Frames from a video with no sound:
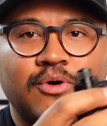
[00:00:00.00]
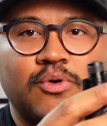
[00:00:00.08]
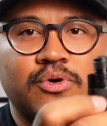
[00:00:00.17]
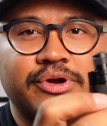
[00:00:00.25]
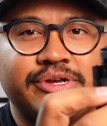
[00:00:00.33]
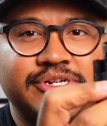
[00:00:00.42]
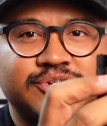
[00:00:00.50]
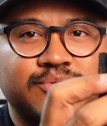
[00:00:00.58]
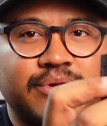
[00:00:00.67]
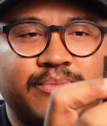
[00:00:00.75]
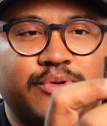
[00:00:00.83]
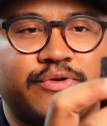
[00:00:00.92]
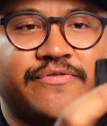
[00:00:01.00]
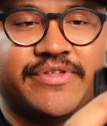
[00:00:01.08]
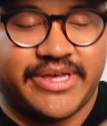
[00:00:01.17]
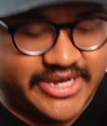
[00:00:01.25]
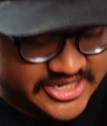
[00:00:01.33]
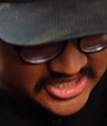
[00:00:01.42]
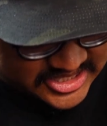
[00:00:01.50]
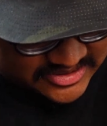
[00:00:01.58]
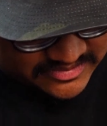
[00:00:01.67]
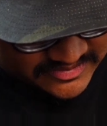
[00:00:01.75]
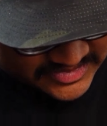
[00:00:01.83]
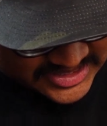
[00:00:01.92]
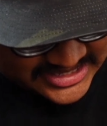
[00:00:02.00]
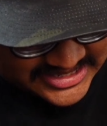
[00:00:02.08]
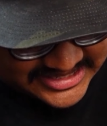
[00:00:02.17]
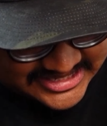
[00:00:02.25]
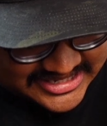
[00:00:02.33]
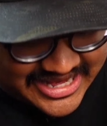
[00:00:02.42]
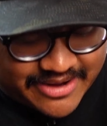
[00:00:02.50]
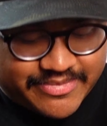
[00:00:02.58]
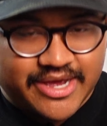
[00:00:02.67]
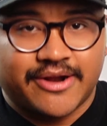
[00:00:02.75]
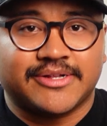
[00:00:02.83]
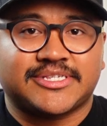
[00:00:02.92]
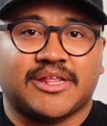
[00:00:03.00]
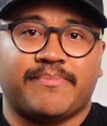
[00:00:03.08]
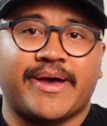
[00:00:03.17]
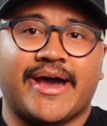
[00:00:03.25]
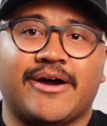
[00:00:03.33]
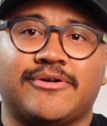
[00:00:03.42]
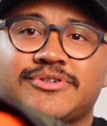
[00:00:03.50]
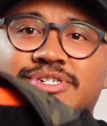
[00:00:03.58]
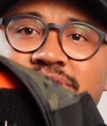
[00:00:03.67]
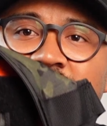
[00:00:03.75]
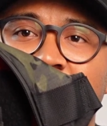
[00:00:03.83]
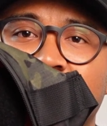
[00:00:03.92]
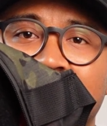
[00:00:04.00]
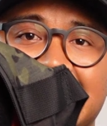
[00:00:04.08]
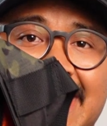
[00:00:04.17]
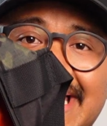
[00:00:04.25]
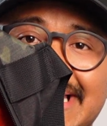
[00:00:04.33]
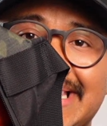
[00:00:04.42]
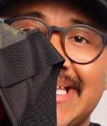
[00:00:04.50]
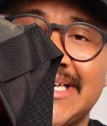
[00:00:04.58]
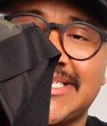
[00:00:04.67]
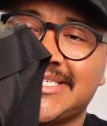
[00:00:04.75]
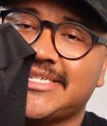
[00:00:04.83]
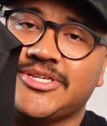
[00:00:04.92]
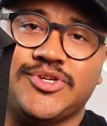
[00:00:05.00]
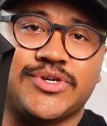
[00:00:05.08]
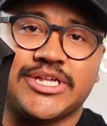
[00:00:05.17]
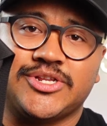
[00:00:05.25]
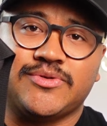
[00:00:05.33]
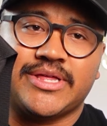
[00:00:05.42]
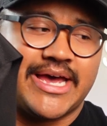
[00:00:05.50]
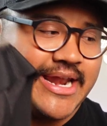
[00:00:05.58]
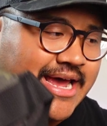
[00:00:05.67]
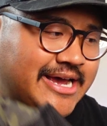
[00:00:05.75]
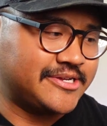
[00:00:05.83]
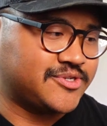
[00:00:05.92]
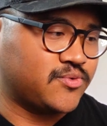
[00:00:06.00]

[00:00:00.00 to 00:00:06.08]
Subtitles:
or you just want to move this and slap that onto the pouch like this, you can do that as